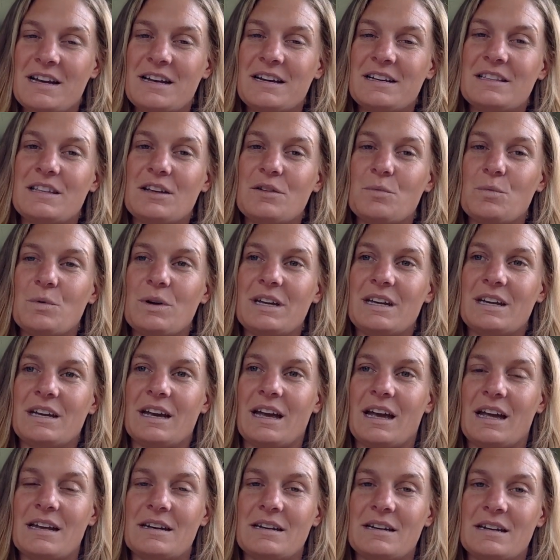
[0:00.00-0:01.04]
that we
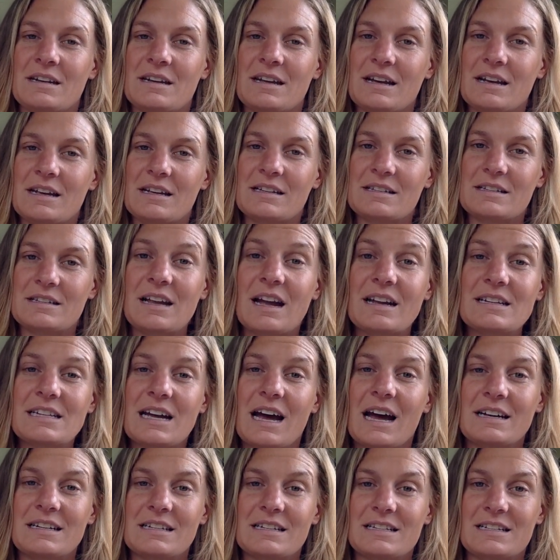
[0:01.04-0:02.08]
can start to
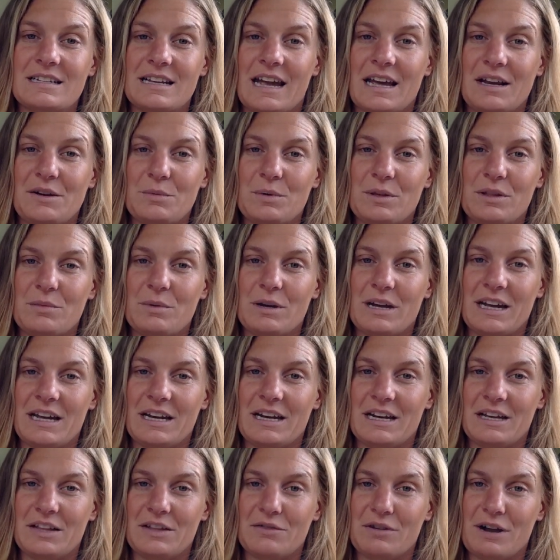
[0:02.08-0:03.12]
understand whether we're heading
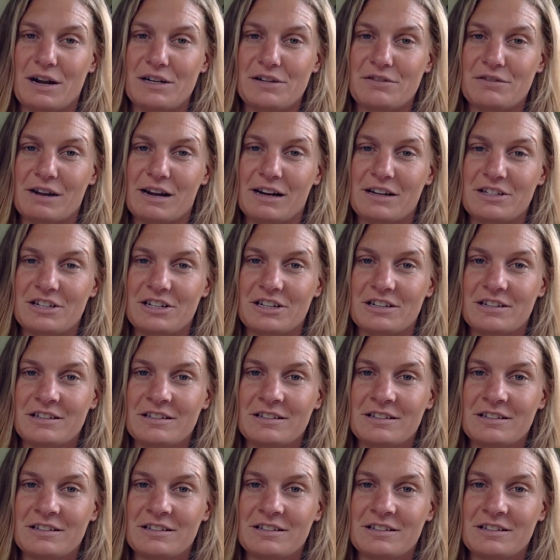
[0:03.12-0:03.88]
in the right direction.